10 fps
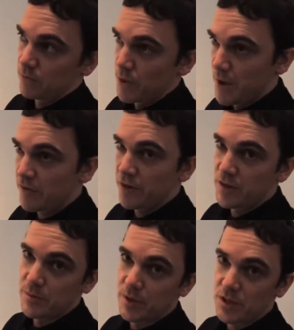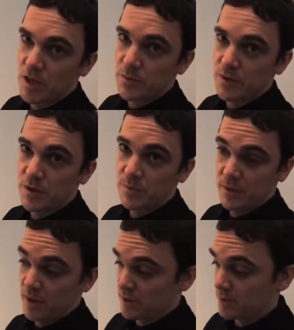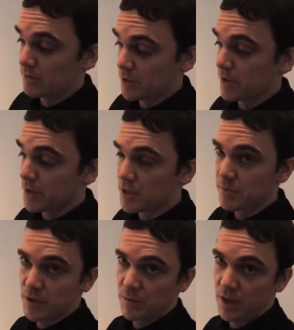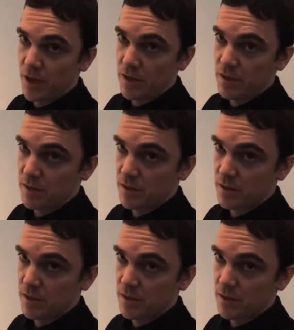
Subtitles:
We may find some exceptions, but that certainly seems to be the case.